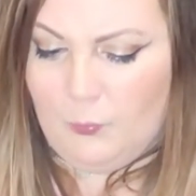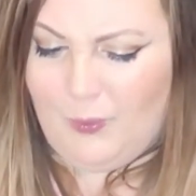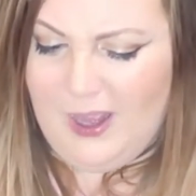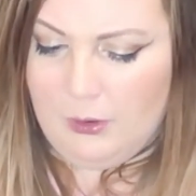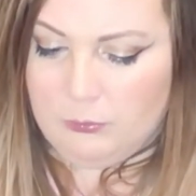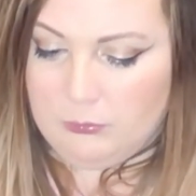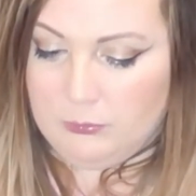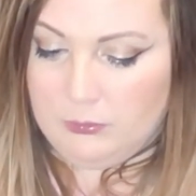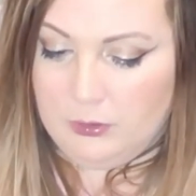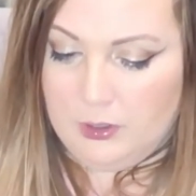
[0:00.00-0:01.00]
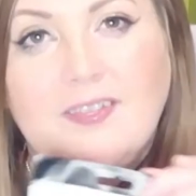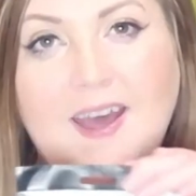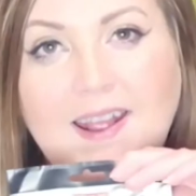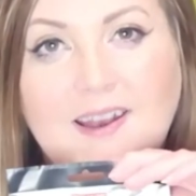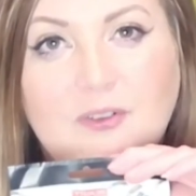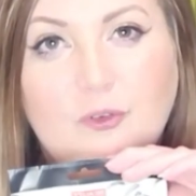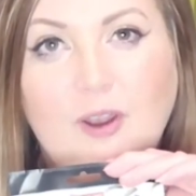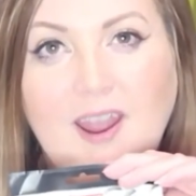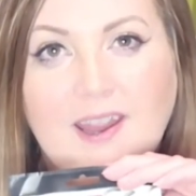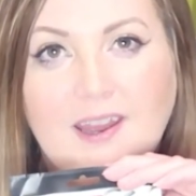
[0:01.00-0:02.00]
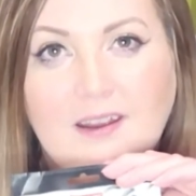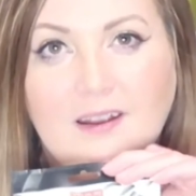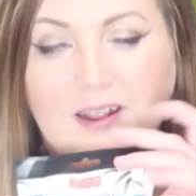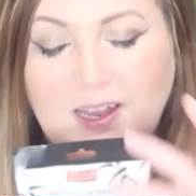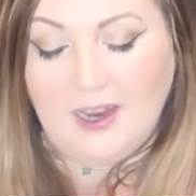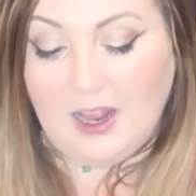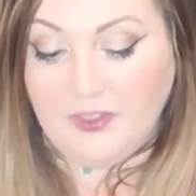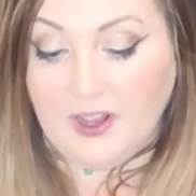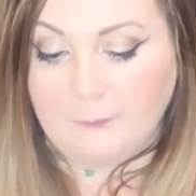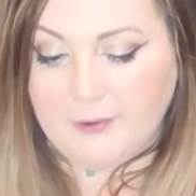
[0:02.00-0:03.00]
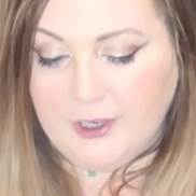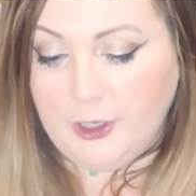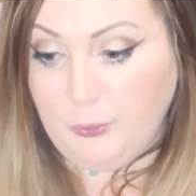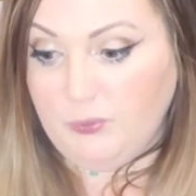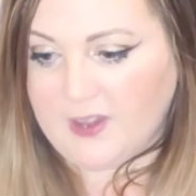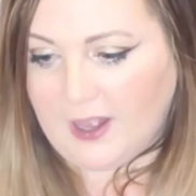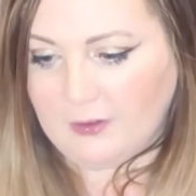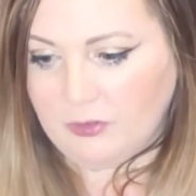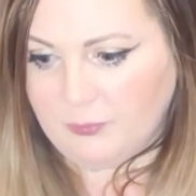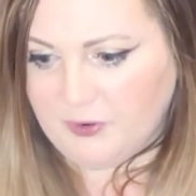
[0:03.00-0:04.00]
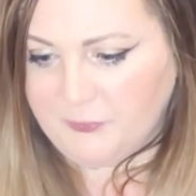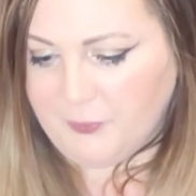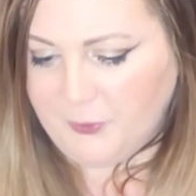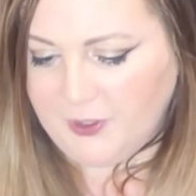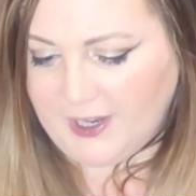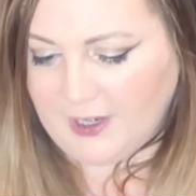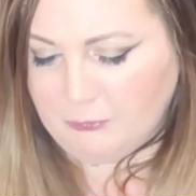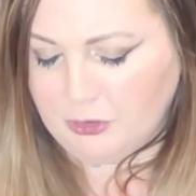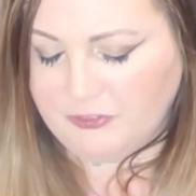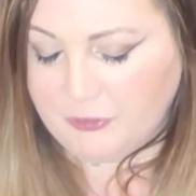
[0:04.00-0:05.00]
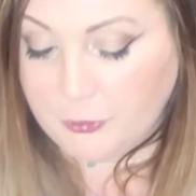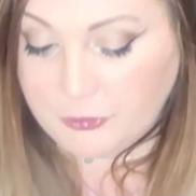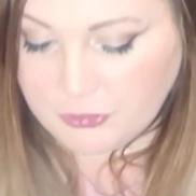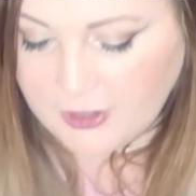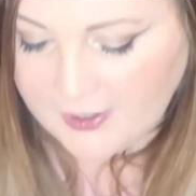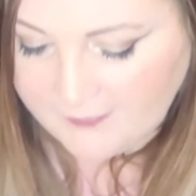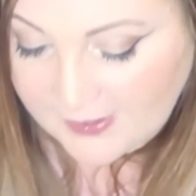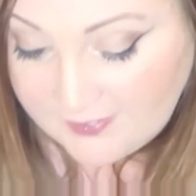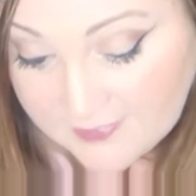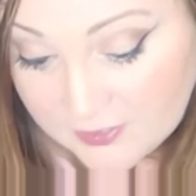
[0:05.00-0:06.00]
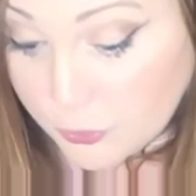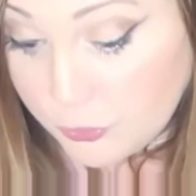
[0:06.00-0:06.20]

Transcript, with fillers: wow that is great. I, I think I'm going to use that tomorrow morning. I'm looking forward to trying that. It says